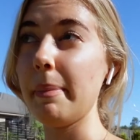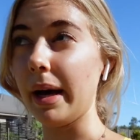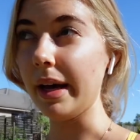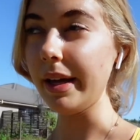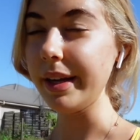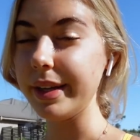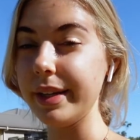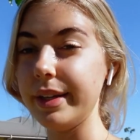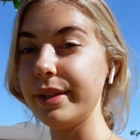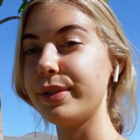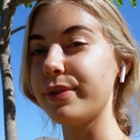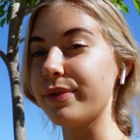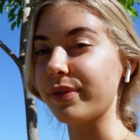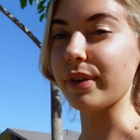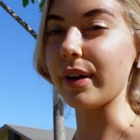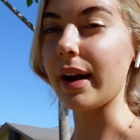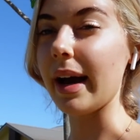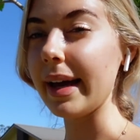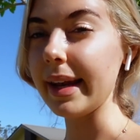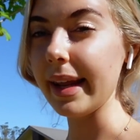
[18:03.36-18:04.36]
But it is
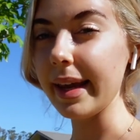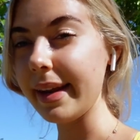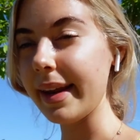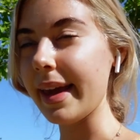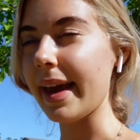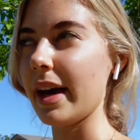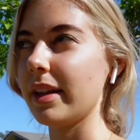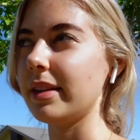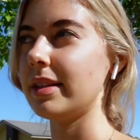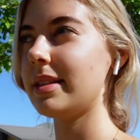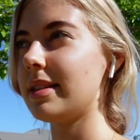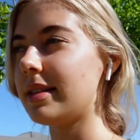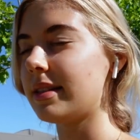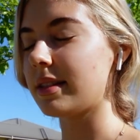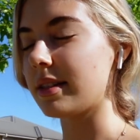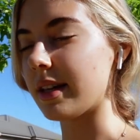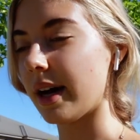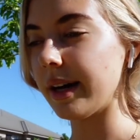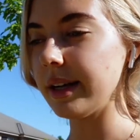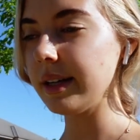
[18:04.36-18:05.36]
Friday now, the
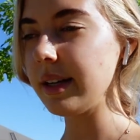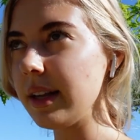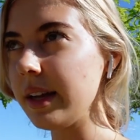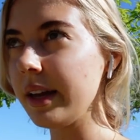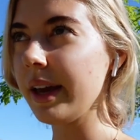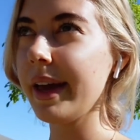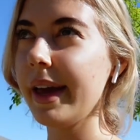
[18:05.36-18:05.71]
sun,